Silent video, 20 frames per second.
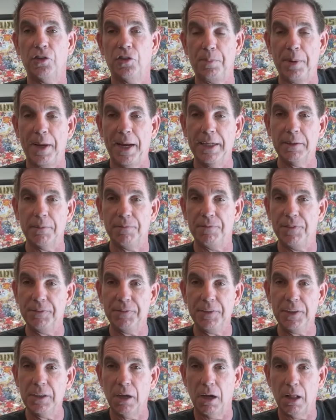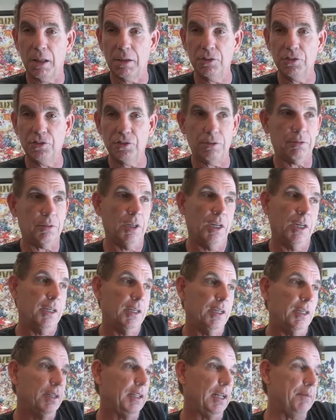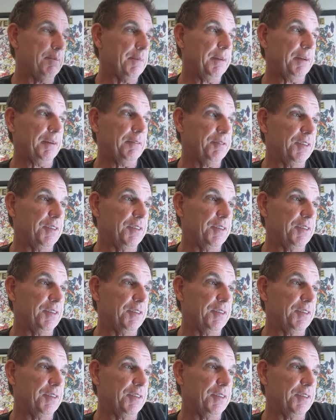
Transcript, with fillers: Is paying them fifty dollars, so they'd make